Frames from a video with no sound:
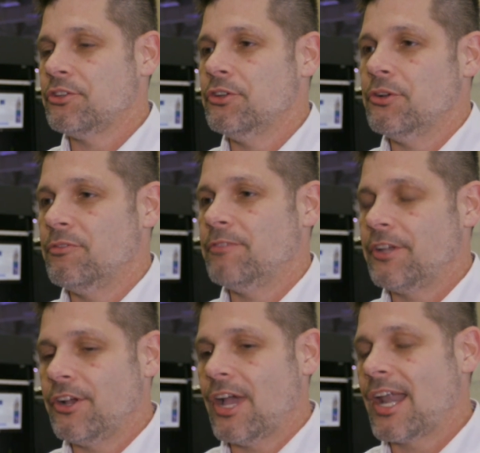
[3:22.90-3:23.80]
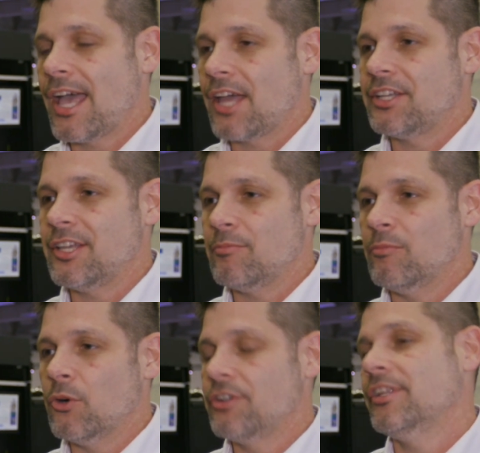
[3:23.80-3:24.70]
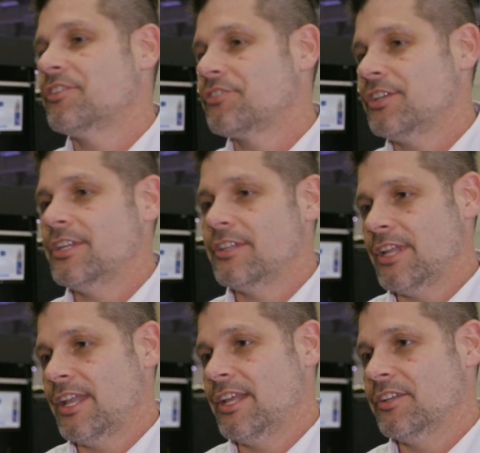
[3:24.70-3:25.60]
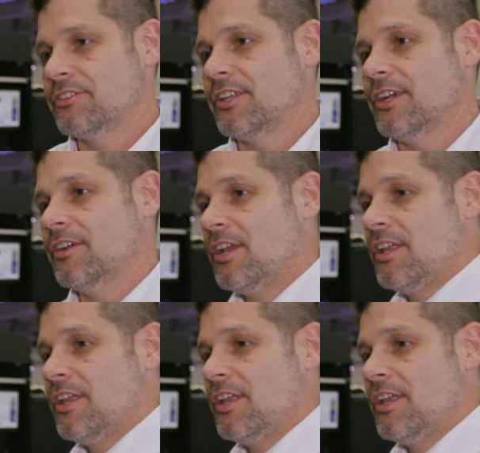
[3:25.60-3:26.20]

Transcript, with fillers: to figure out how to get more density into that data center.